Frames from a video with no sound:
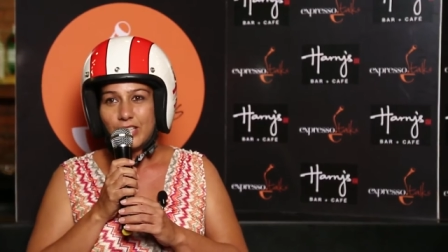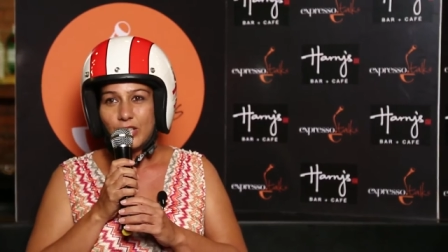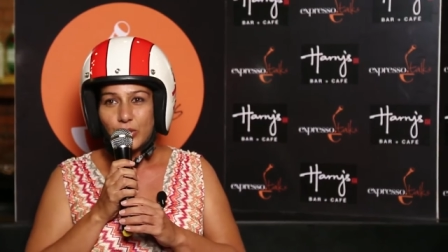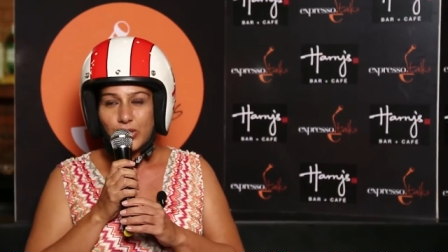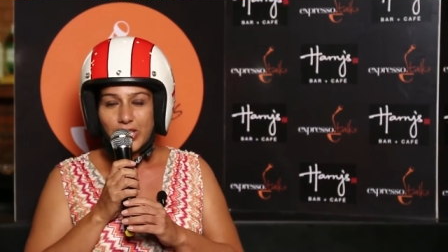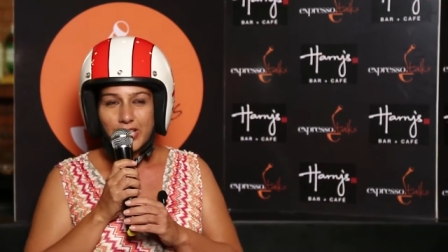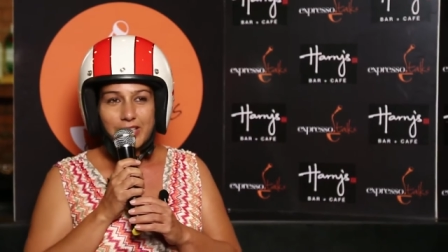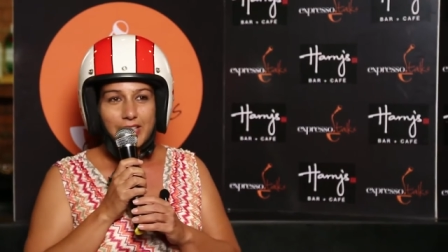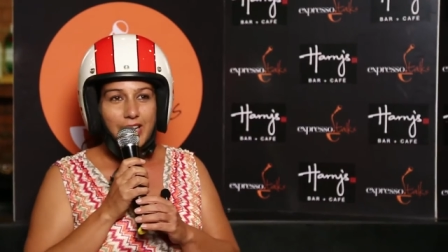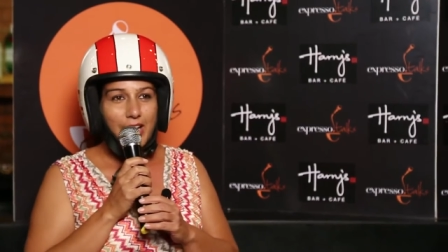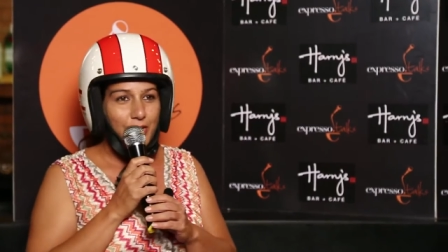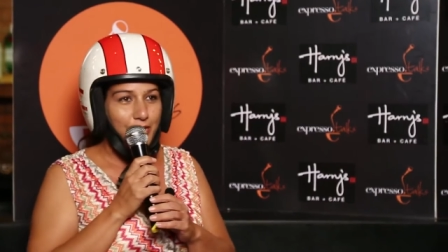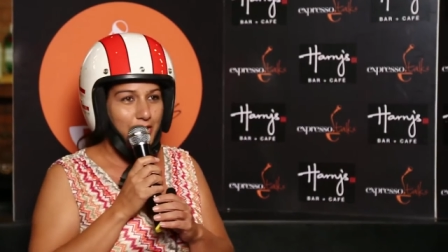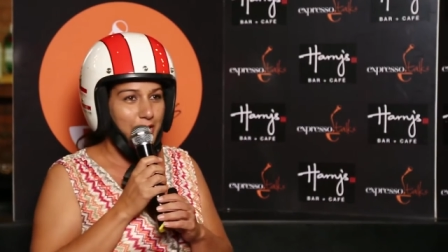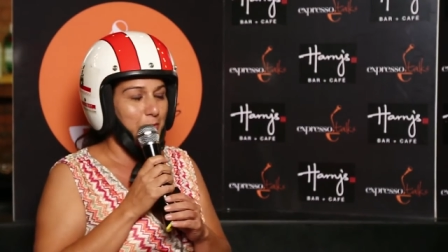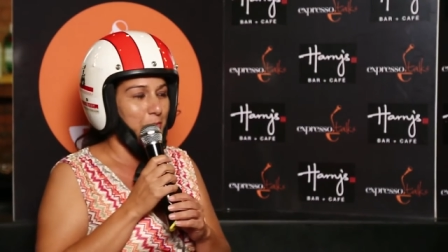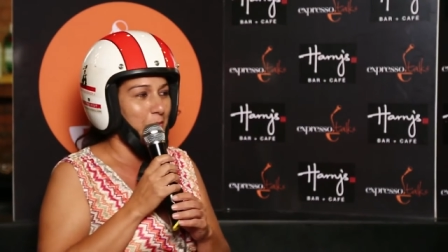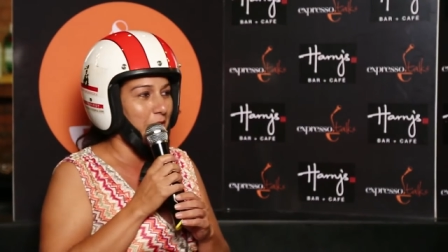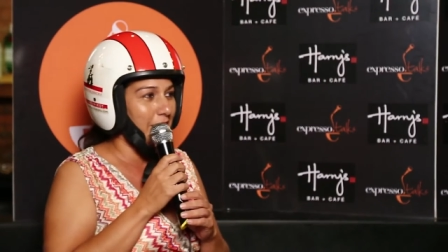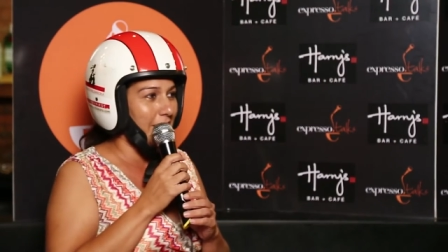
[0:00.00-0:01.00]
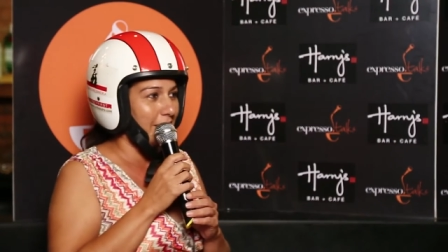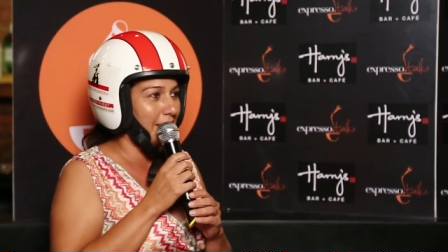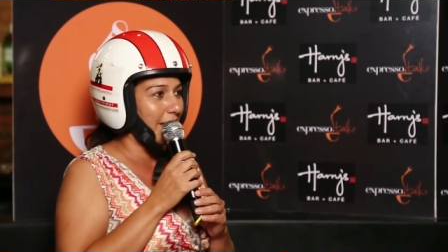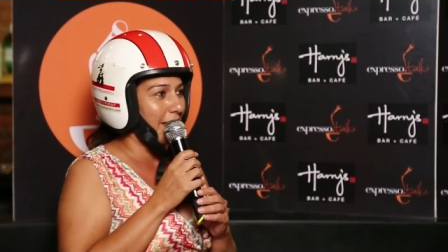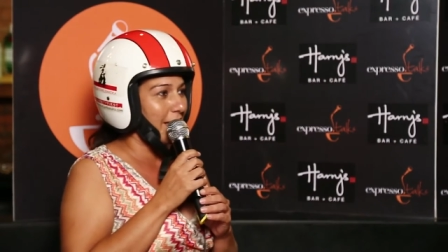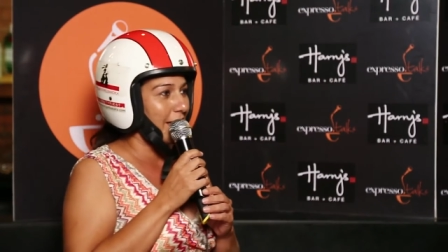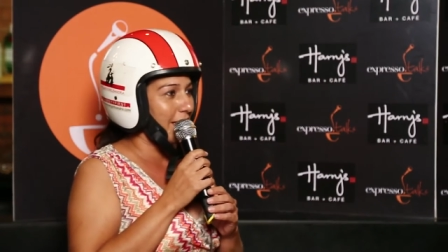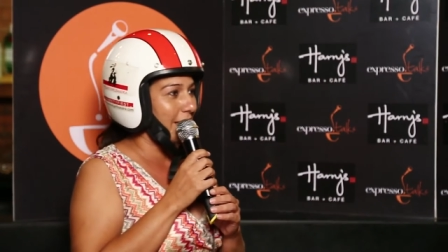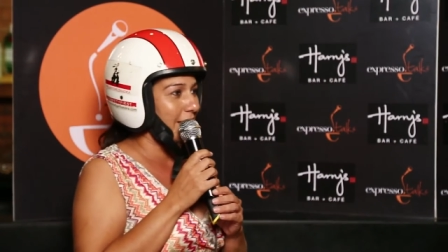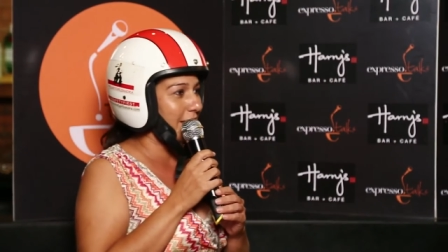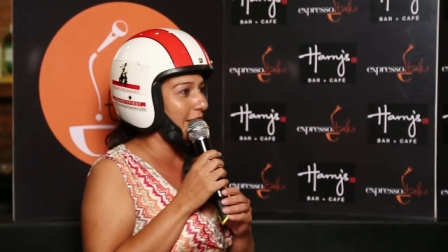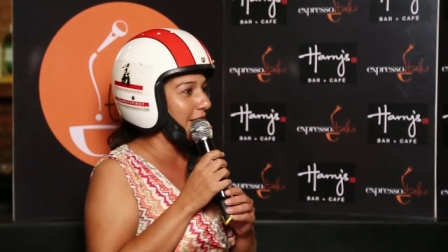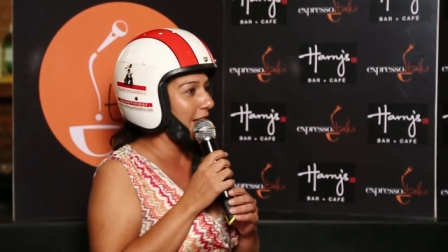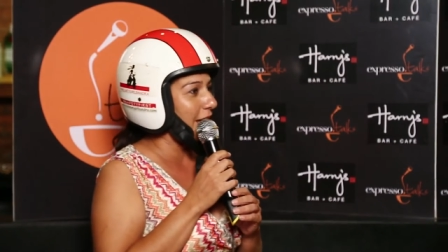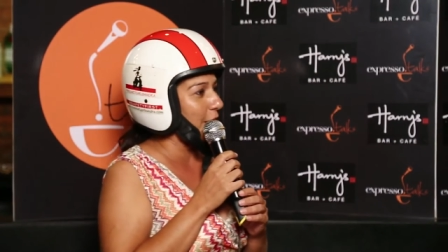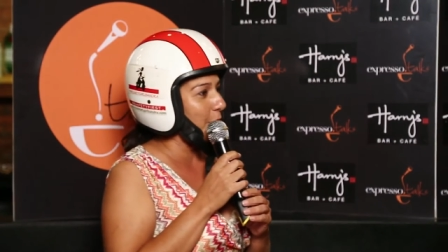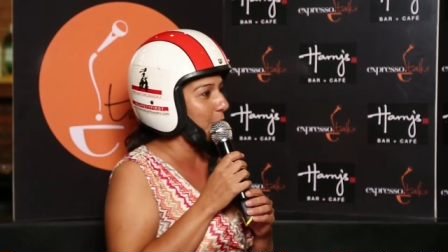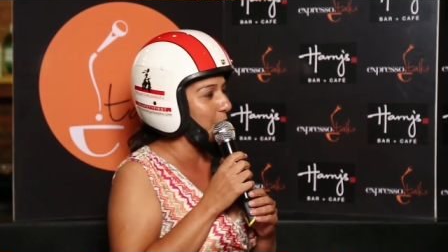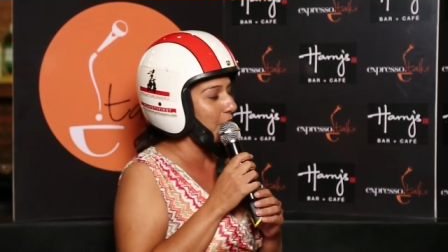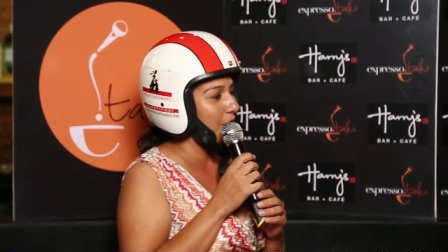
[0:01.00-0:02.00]
looking down at me, and
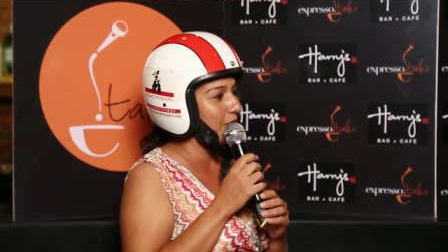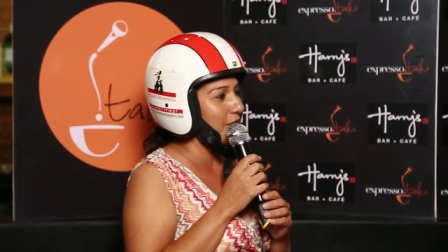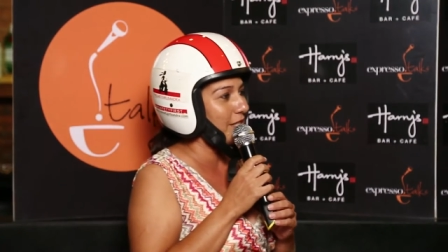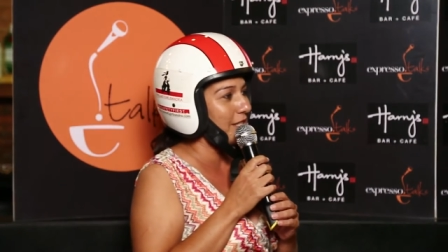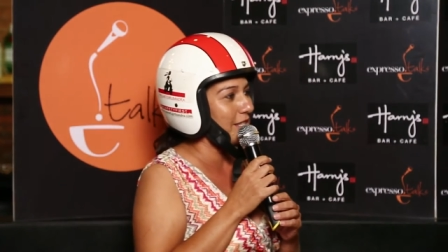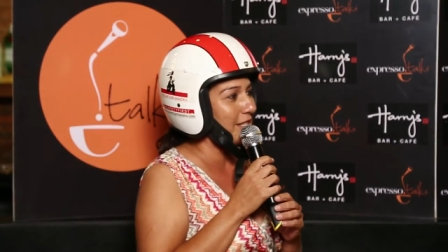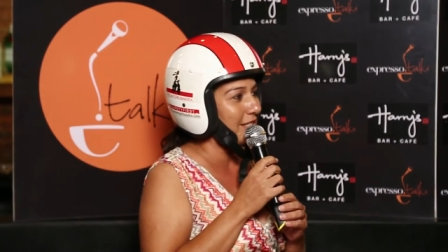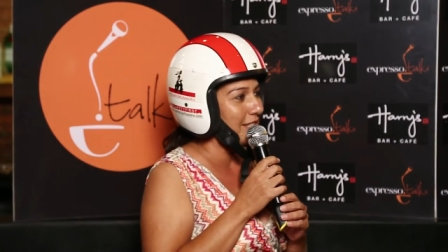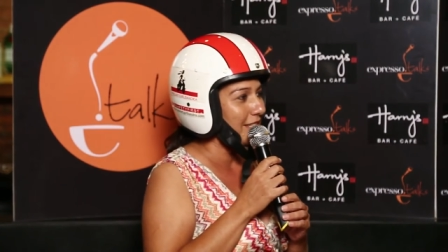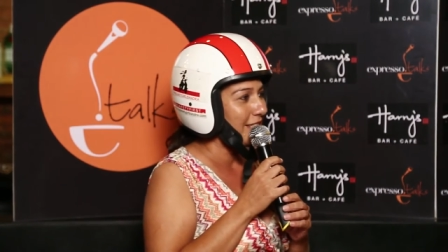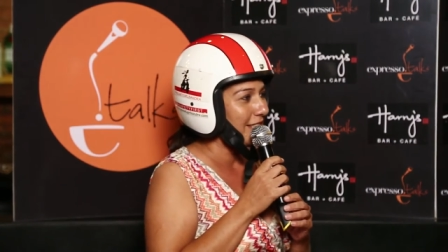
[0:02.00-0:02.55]
I was